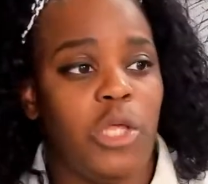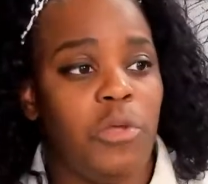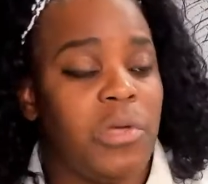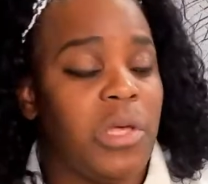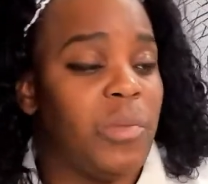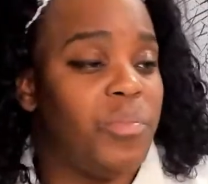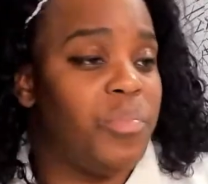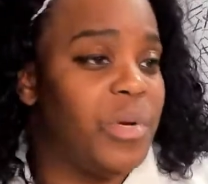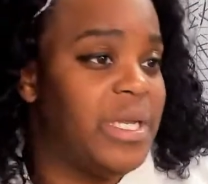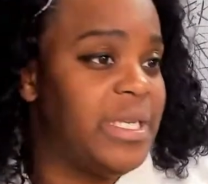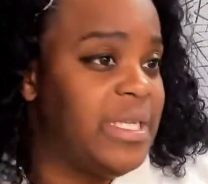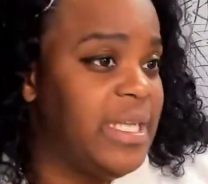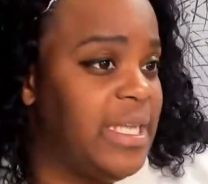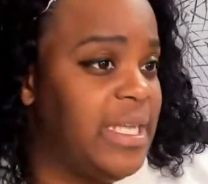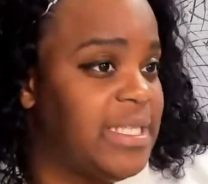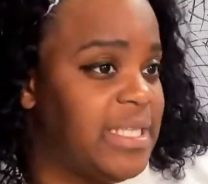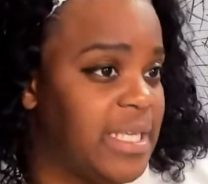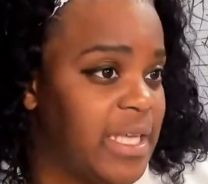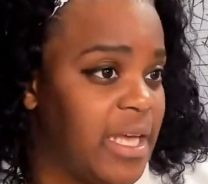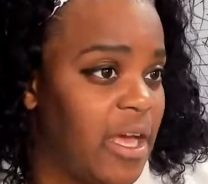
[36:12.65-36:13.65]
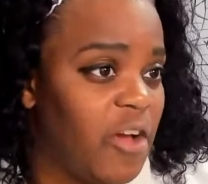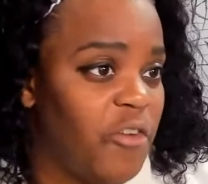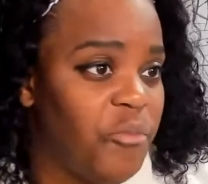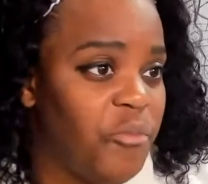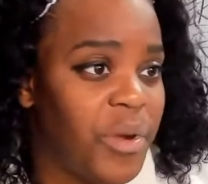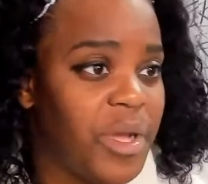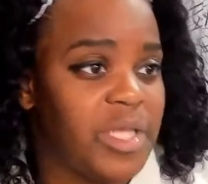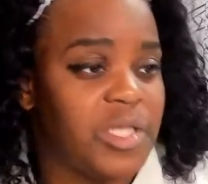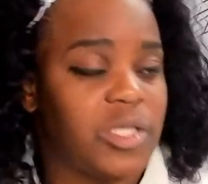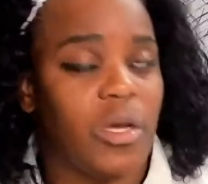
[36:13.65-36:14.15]
You can put
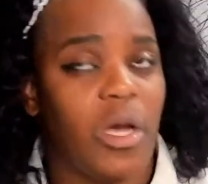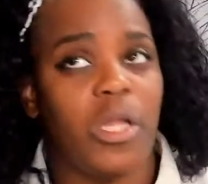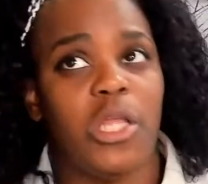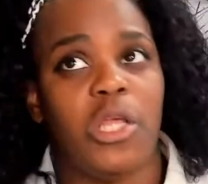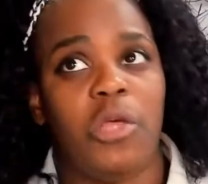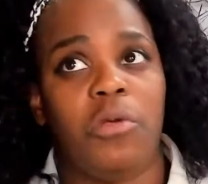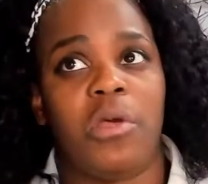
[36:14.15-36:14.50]
DTF prints on it.